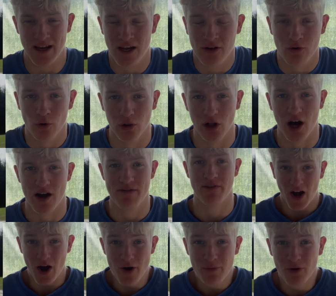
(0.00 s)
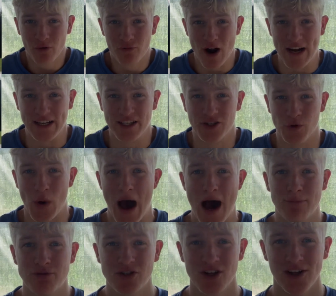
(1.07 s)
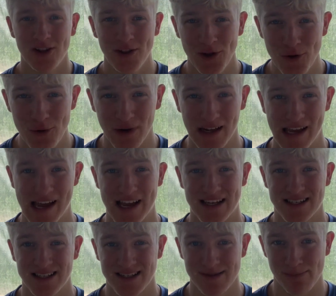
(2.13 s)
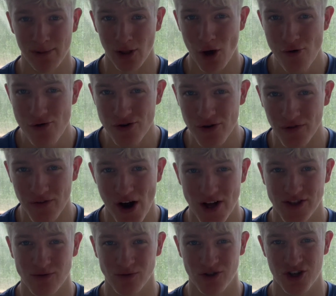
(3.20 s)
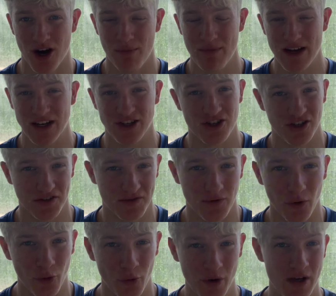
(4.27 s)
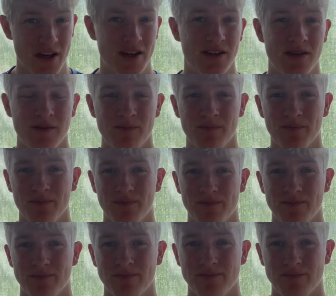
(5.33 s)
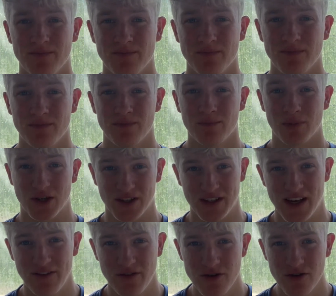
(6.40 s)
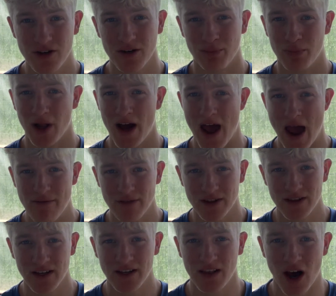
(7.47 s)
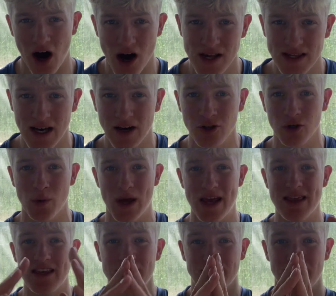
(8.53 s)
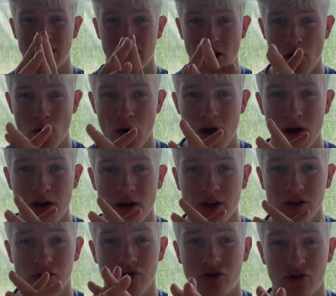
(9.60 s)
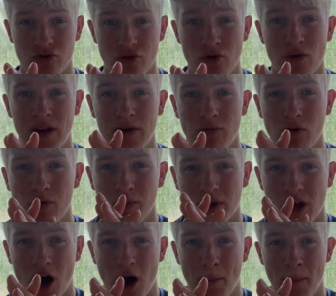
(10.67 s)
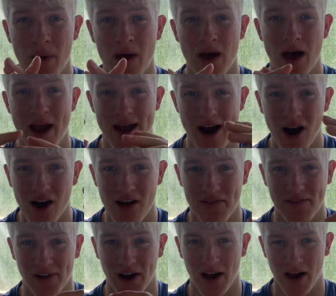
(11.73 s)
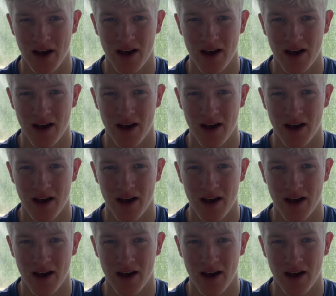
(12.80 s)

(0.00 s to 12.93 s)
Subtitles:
in your life. I hope you're ready to absolutely explode your vertical jump in just 4 weeks. Because if you can apply everything that I tell you in this video, you truly will become a high flyer.